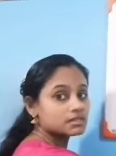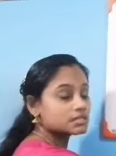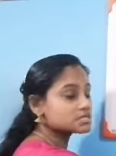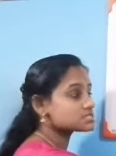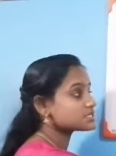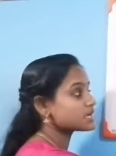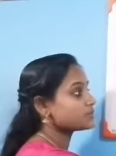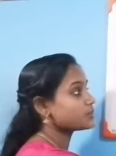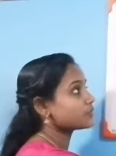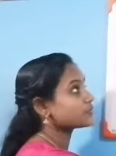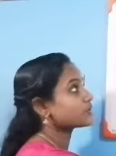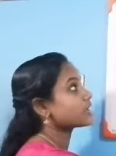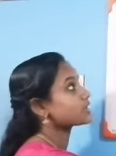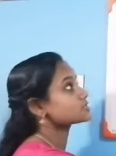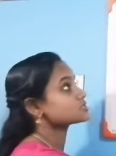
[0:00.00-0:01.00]
This type of
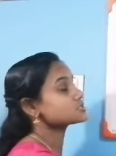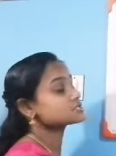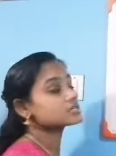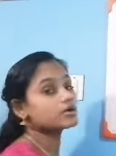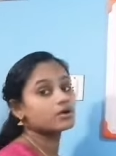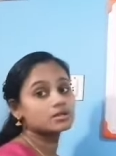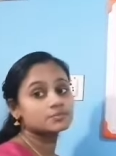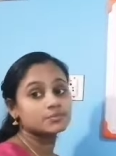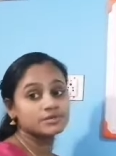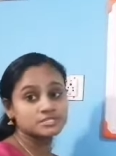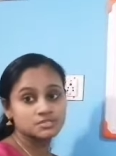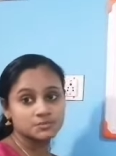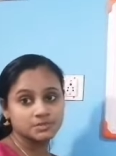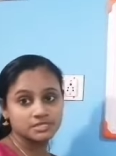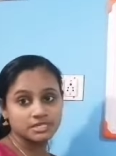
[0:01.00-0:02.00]
reaction is called
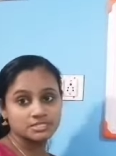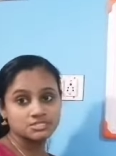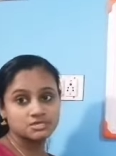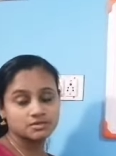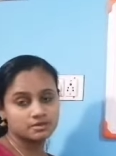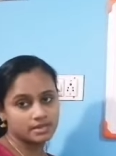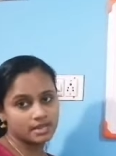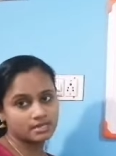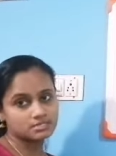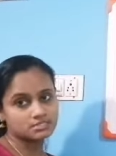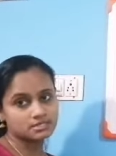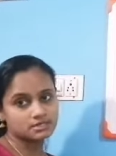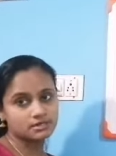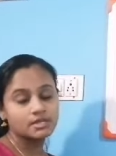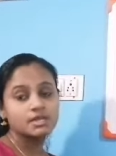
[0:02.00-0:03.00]
precipitation
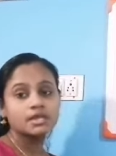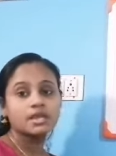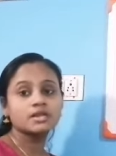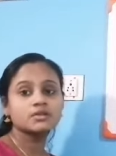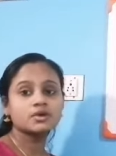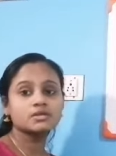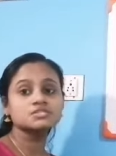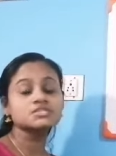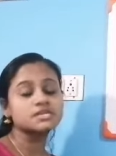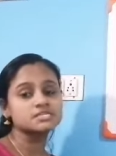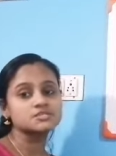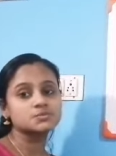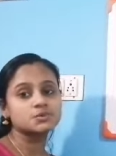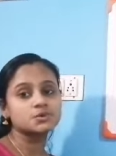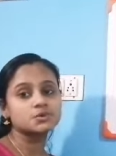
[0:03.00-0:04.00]
reaction. In your
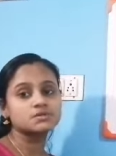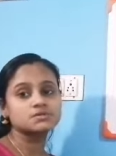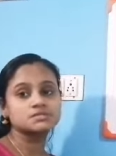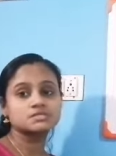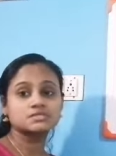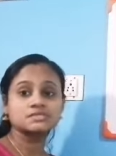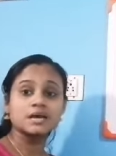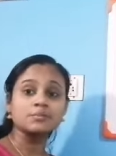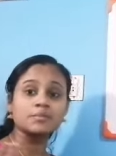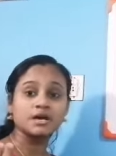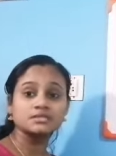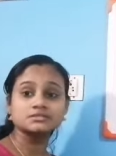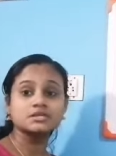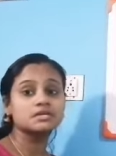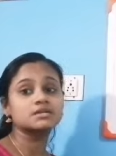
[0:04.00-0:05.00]
textbook, some
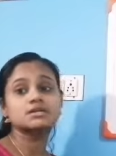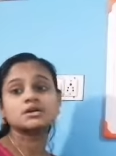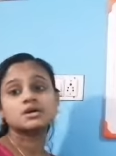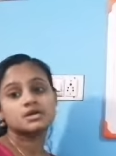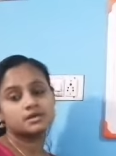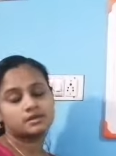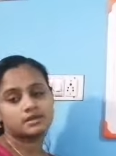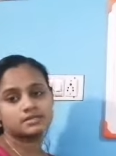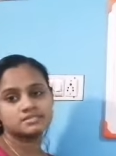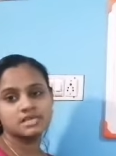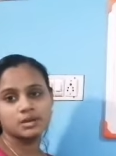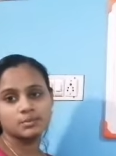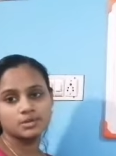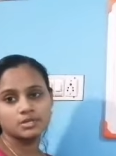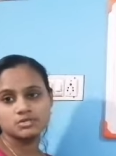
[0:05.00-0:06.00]
other
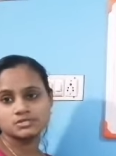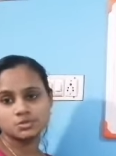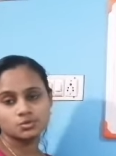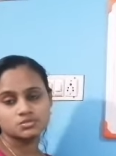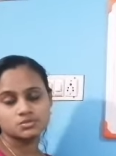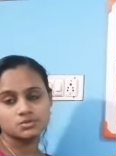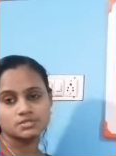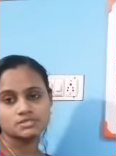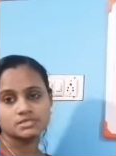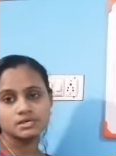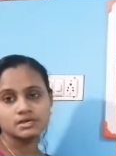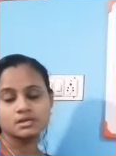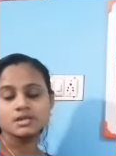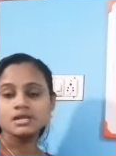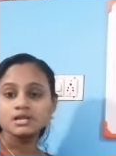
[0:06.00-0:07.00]
example is also is
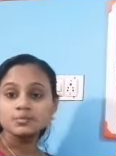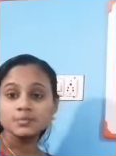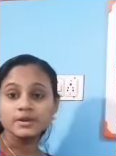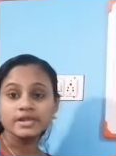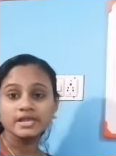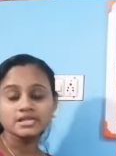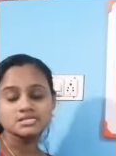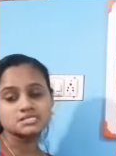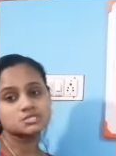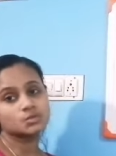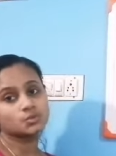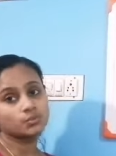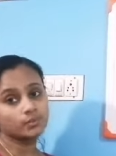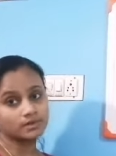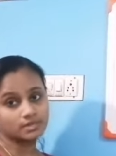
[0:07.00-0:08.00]
there. Please
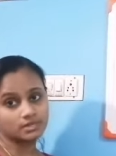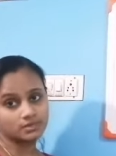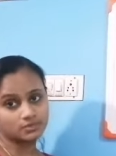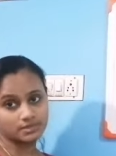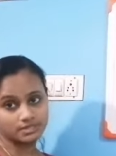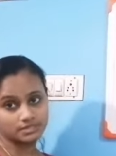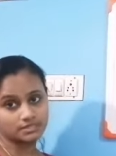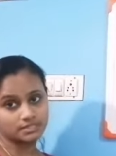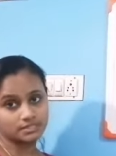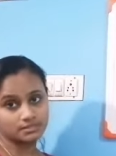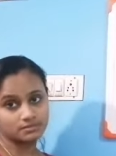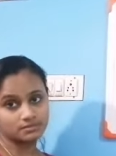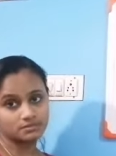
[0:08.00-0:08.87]
work out it there.